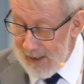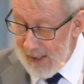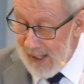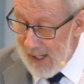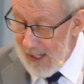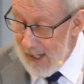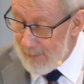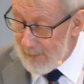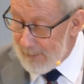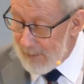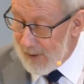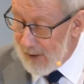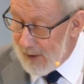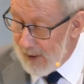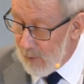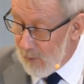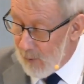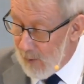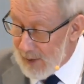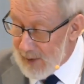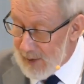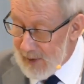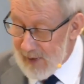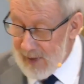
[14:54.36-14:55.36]
happen and
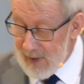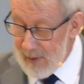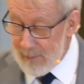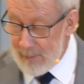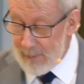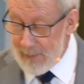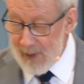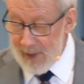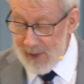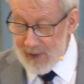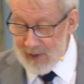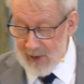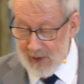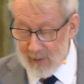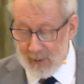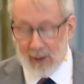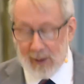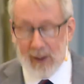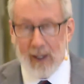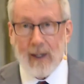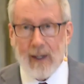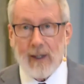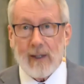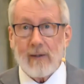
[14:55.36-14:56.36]
what is
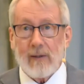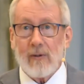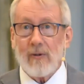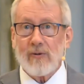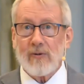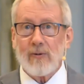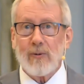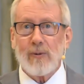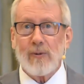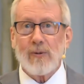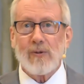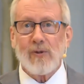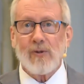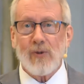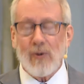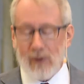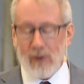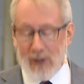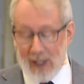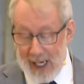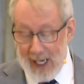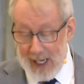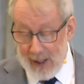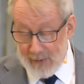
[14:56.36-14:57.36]
impossible, those rules
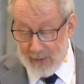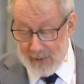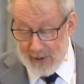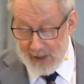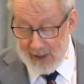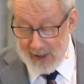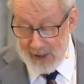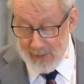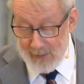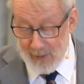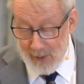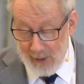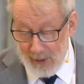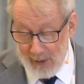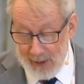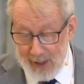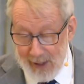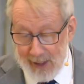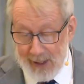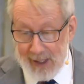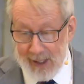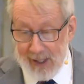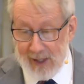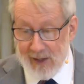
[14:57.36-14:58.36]
don't count anymore.
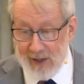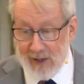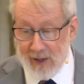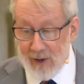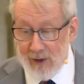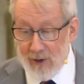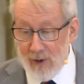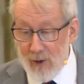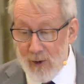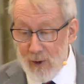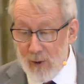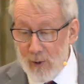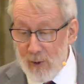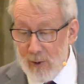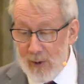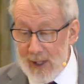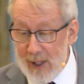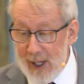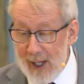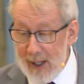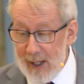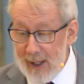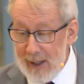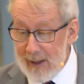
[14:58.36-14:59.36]
It's a new
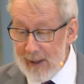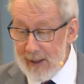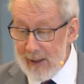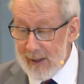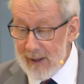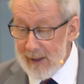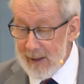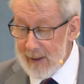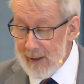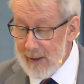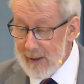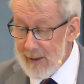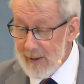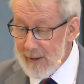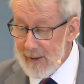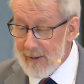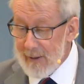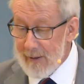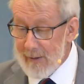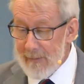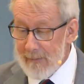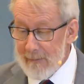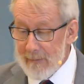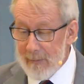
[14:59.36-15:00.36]
day.
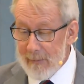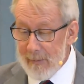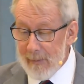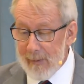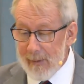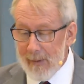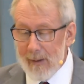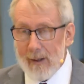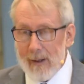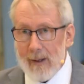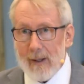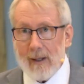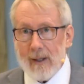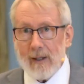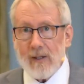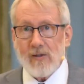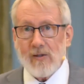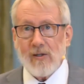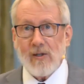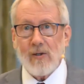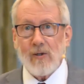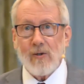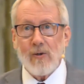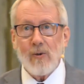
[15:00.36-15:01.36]
And
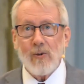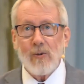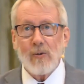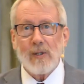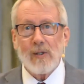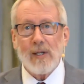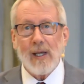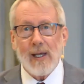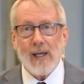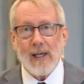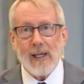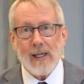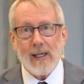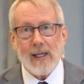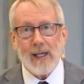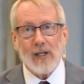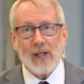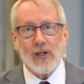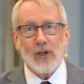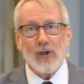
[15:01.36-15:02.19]
it's a new day and